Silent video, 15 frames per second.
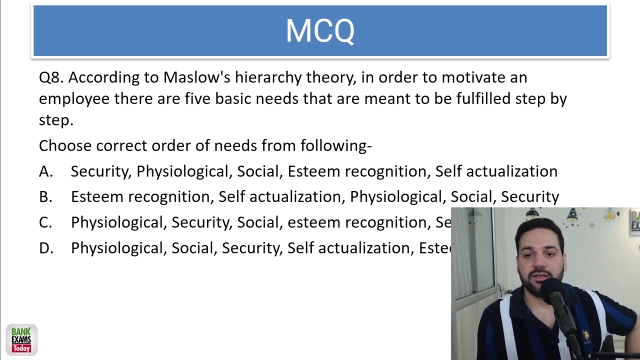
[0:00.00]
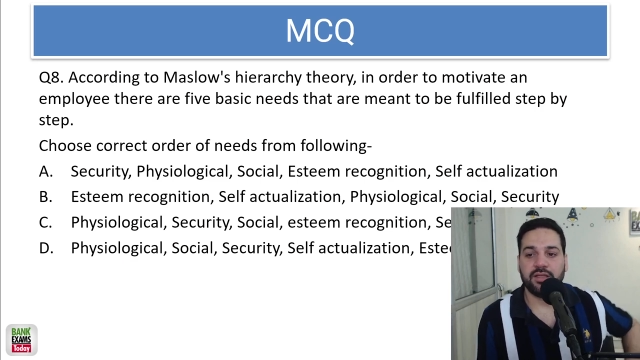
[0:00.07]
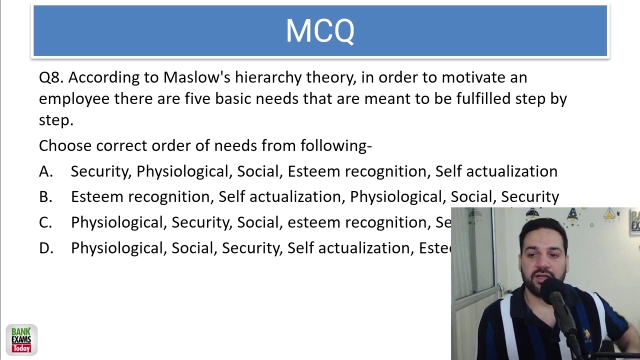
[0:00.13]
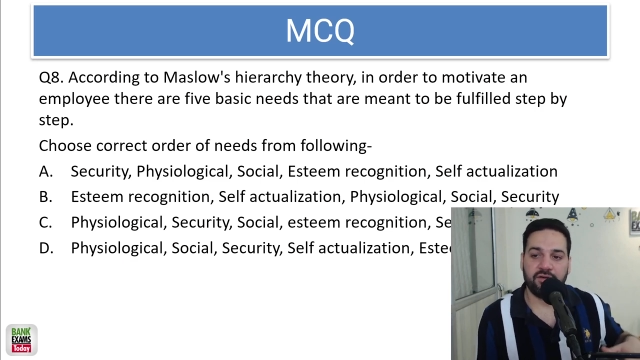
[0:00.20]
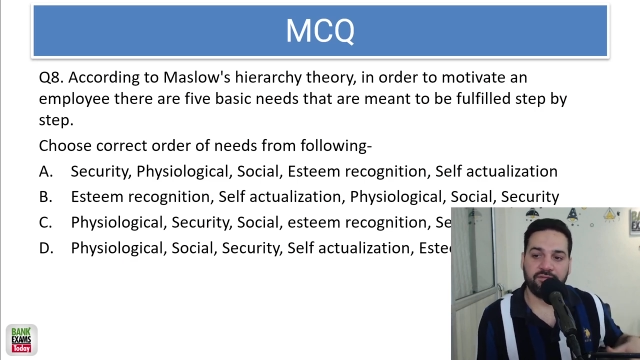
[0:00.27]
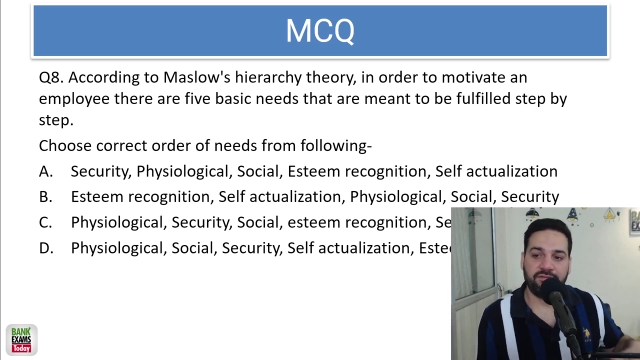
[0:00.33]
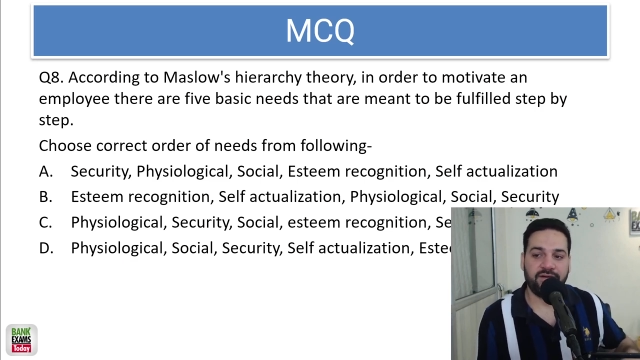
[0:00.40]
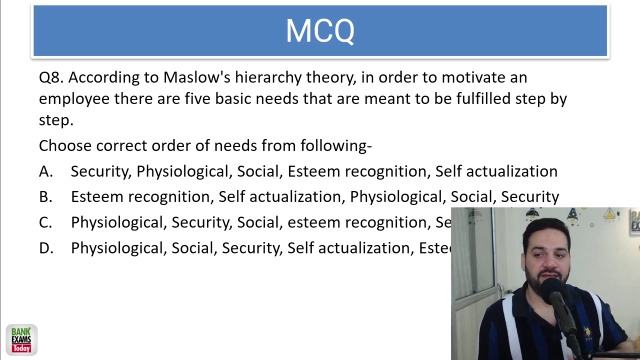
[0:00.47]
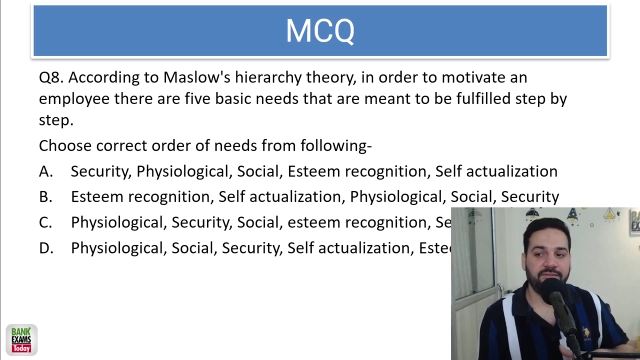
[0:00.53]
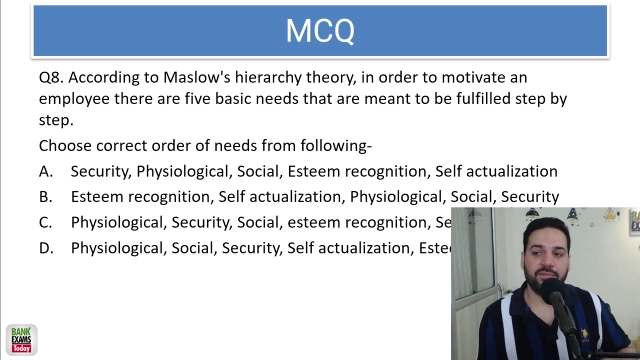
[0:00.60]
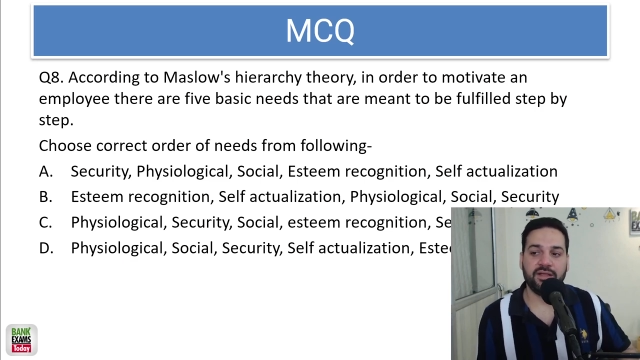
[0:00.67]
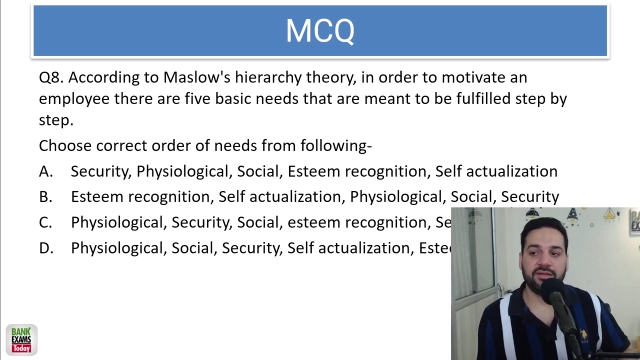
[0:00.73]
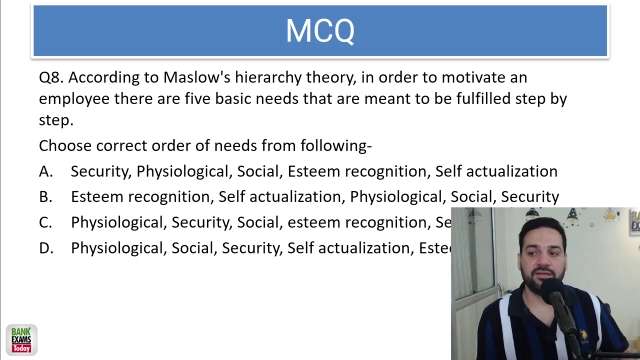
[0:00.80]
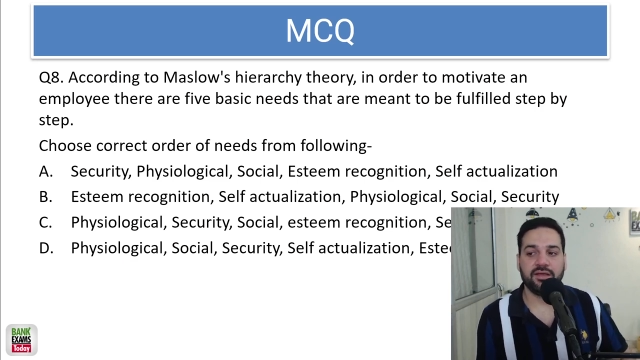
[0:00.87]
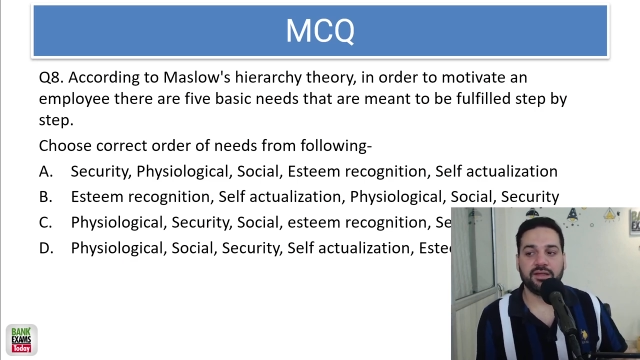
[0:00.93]
there are 5
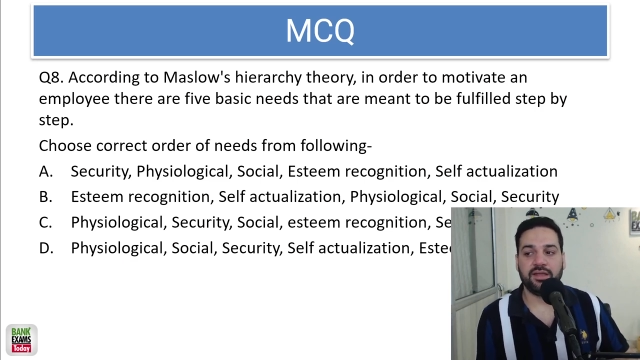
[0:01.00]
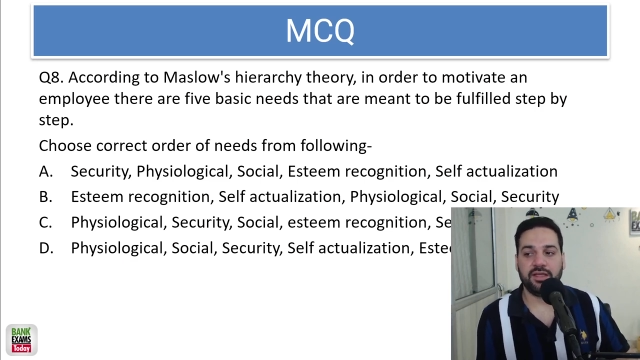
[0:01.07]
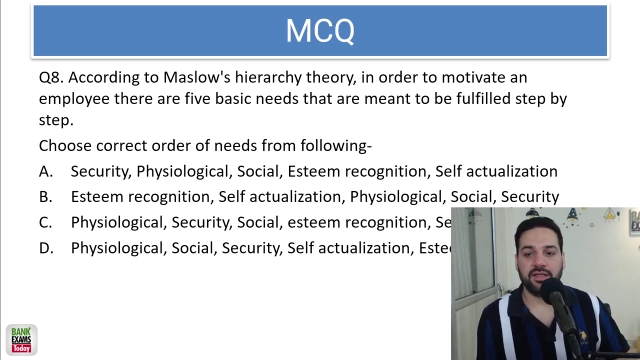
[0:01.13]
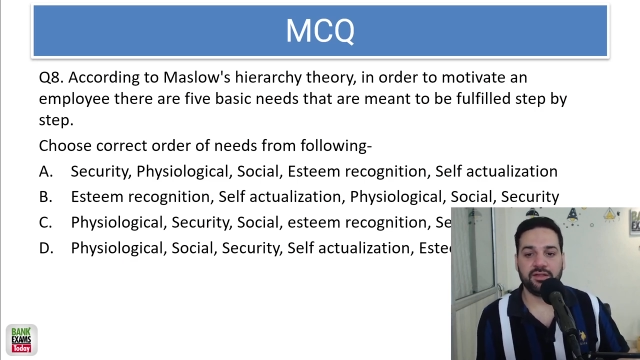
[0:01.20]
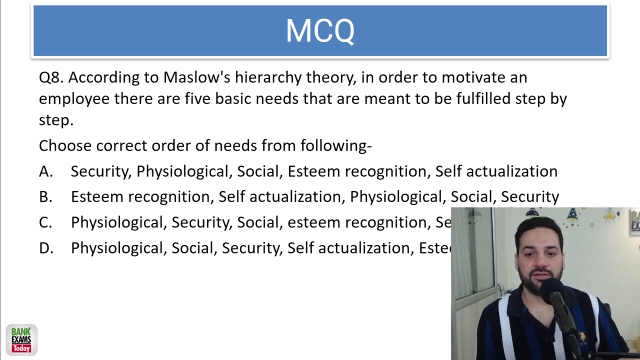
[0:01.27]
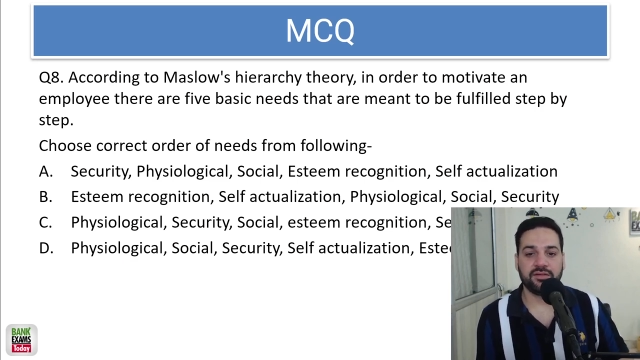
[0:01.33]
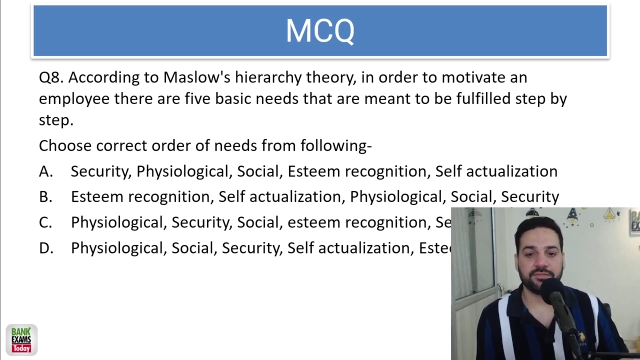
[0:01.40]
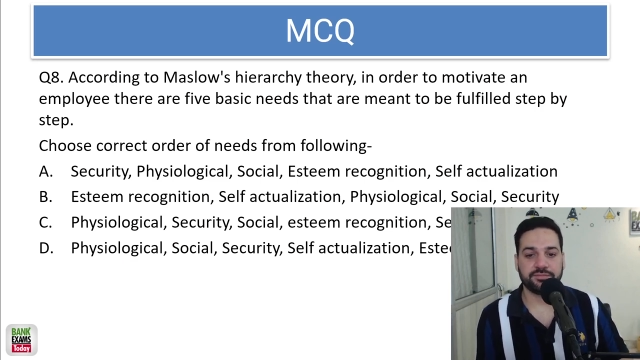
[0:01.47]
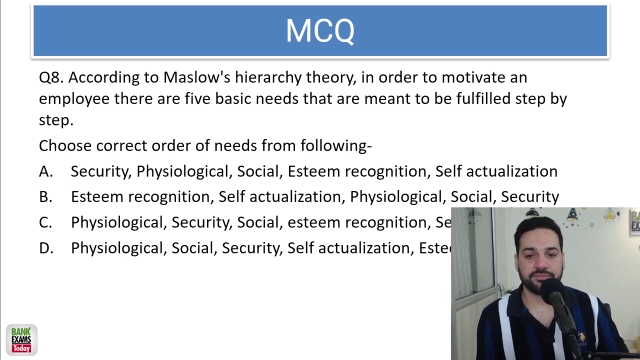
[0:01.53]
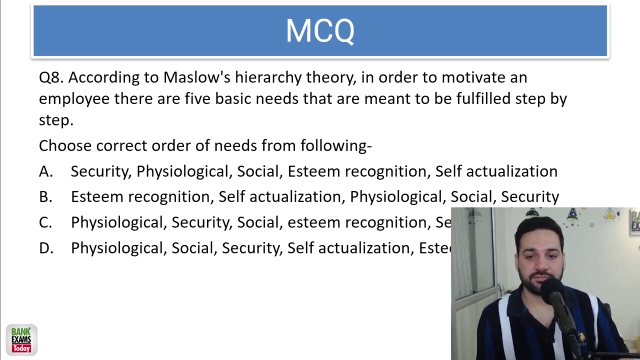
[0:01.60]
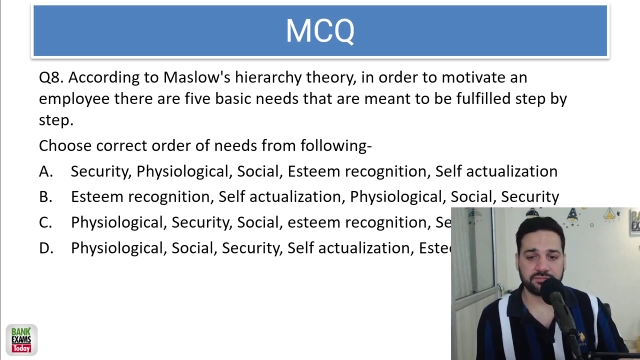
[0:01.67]
basic needs.